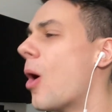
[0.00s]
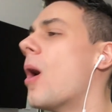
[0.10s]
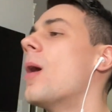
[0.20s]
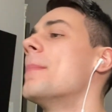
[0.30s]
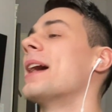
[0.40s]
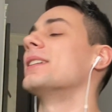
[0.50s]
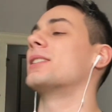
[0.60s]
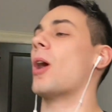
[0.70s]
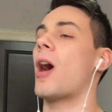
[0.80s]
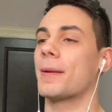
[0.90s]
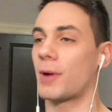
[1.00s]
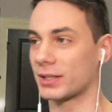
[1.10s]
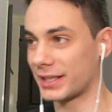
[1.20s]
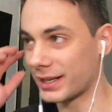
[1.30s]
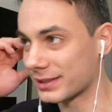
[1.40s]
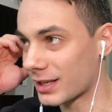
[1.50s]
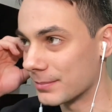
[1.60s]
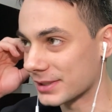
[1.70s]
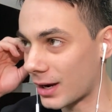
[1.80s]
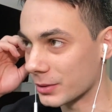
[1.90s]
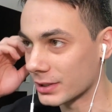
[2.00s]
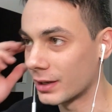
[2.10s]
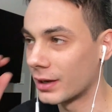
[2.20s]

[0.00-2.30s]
Oh my God, Martinez comes out.